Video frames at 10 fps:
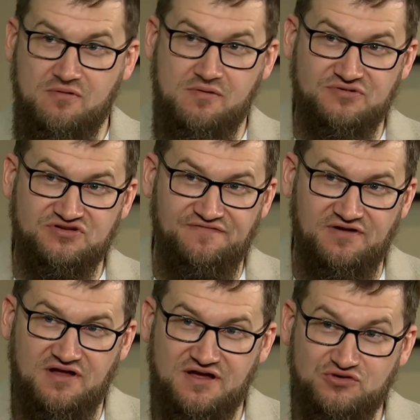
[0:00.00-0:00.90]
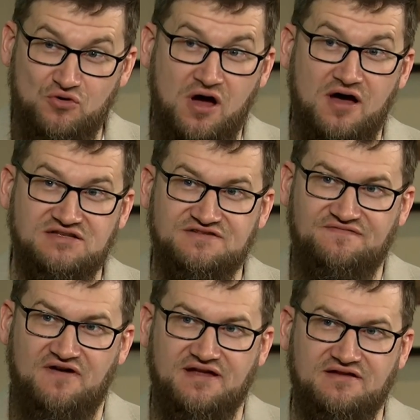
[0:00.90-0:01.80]
remembrance of Allah do hearts
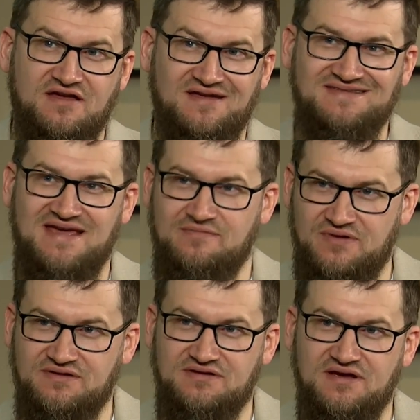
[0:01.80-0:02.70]
find contentment.